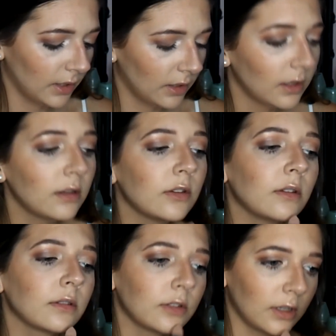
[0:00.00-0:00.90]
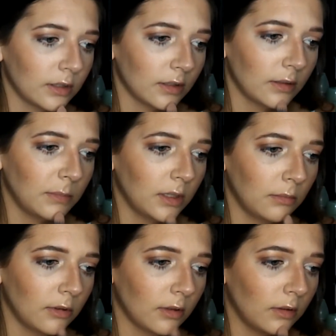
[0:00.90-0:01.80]
And it shows that she has like
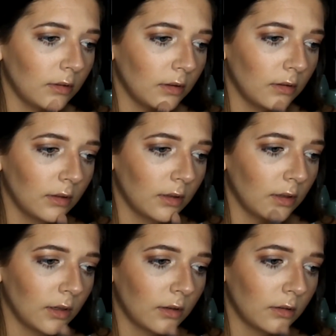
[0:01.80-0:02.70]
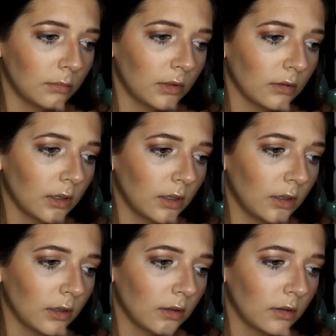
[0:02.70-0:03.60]
maybe a little bit right
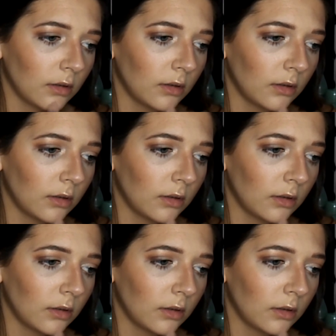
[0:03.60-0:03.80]
here.